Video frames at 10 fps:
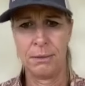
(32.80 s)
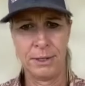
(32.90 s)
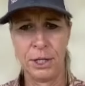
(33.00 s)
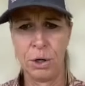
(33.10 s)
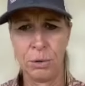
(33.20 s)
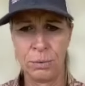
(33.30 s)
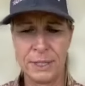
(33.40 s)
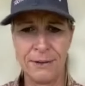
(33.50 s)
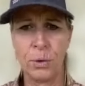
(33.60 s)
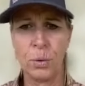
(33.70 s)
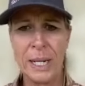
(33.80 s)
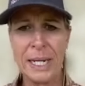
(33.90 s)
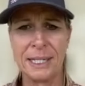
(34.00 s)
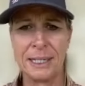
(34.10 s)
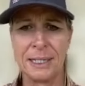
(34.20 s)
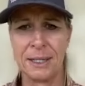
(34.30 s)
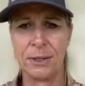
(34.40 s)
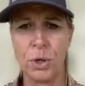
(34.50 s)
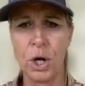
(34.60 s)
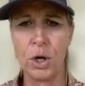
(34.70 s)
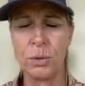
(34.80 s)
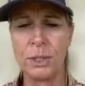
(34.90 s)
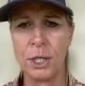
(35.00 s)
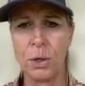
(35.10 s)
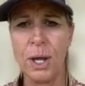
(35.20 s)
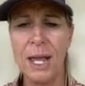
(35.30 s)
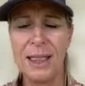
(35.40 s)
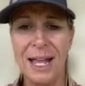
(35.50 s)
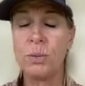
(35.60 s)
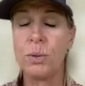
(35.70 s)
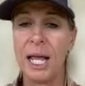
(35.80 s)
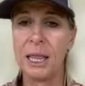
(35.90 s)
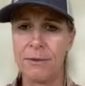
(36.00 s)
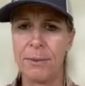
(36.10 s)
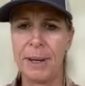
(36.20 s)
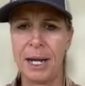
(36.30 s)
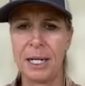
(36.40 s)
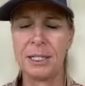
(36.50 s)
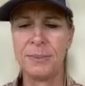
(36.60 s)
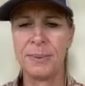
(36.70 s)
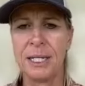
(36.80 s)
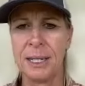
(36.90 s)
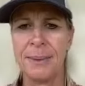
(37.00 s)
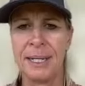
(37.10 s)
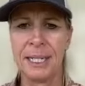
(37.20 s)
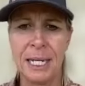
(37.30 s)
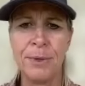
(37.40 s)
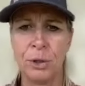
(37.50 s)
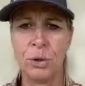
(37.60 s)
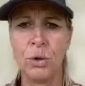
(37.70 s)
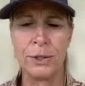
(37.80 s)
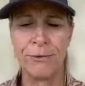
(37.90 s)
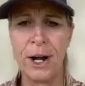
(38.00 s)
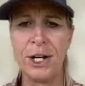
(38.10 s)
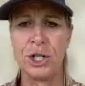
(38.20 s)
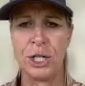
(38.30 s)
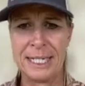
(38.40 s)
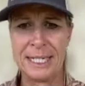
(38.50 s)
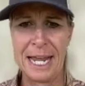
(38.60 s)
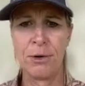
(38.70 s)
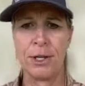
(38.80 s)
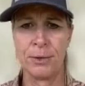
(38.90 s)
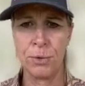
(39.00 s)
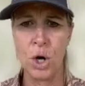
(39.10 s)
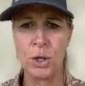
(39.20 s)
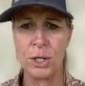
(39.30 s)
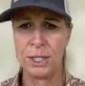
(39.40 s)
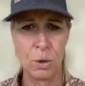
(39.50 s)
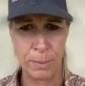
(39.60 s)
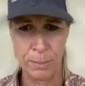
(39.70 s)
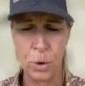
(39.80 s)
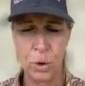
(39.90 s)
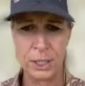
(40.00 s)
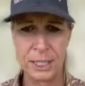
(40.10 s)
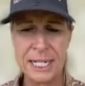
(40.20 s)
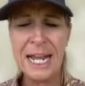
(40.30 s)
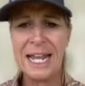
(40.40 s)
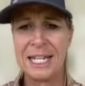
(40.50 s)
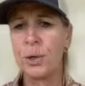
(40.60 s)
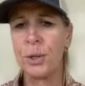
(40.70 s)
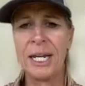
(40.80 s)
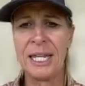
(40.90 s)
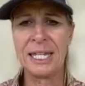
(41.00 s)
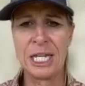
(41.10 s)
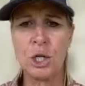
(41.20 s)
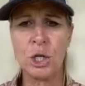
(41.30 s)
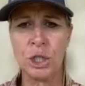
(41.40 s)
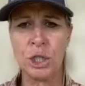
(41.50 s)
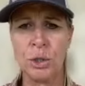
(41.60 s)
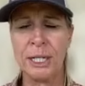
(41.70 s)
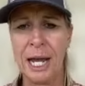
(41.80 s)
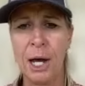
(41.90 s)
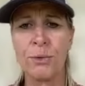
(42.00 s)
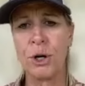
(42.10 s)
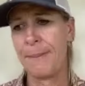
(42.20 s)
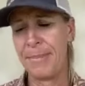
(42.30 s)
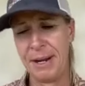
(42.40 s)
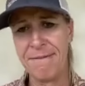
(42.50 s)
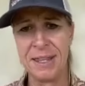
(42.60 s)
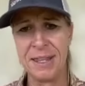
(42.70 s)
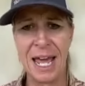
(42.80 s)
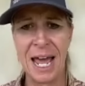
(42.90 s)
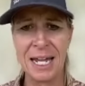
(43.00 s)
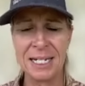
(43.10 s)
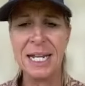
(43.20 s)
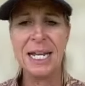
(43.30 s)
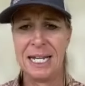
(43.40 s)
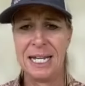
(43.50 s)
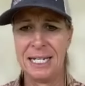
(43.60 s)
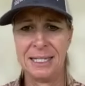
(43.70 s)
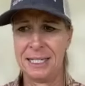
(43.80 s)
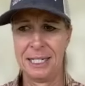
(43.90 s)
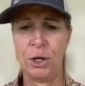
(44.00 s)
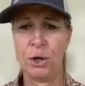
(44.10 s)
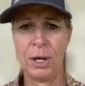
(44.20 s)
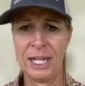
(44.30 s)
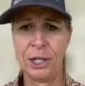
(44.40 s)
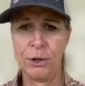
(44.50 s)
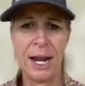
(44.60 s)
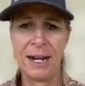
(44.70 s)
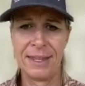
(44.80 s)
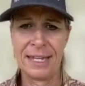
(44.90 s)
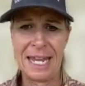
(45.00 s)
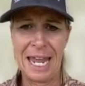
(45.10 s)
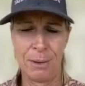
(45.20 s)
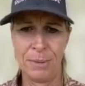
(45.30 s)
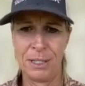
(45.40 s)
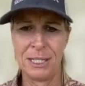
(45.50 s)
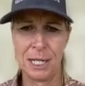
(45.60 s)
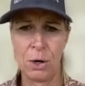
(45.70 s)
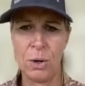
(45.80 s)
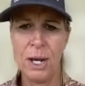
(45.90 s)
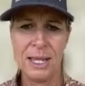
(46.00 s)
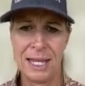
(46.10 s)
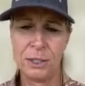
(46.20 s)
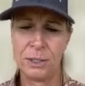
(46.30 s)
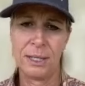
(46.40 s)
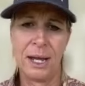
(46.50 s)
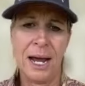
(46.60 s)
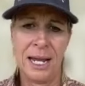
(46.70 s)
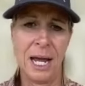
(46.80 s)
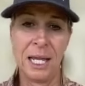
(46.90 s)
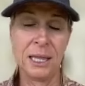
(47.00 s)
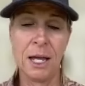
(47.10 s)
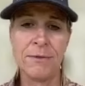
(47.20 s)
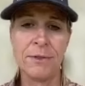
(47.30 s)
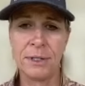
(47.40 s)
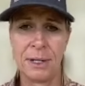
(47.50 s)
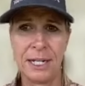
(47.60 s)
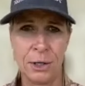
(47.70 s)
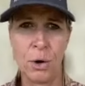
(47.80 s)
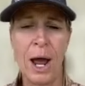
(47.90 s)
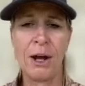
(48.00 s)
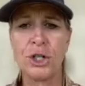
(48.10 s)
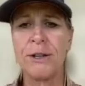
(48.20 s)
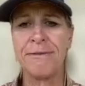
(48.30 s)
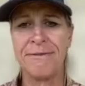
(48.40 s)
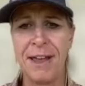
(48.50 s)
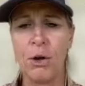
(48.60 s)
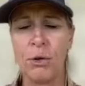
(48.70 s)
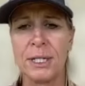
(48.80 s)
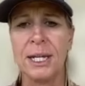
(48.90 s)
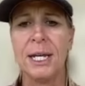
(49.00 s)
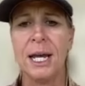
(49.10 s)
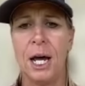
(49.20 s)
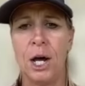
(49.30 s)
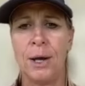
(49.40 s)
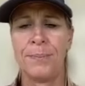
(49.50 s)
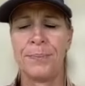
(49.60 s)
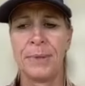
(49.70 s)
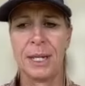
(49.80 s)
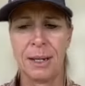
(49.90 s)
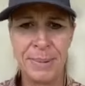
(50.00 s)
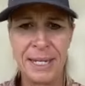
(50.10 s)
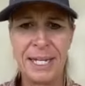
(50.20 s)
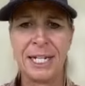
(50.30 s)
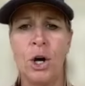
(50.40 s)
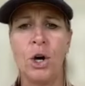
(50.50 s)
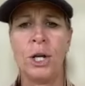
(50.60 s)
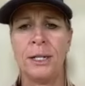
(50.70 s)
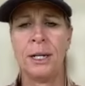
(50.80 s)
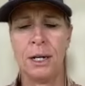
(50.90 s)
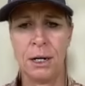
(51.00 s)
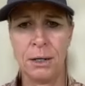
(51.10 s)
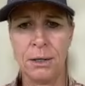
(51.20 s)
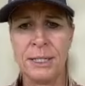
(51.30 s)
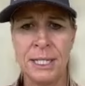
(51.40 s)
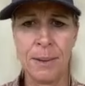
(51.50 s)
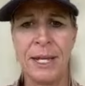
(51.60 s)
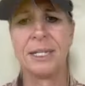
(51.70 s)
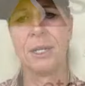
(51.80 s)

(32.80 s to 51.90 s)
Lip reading: you know, several weeks into the road. So that's what I love about it, is because, I mean, keeping your horse fresh and sound on the road is so important. And so anything that you can do to help try to benefit that is, you know, I think you're ahead of the game. And so that's, I loved, you know, how she felt, being on Summit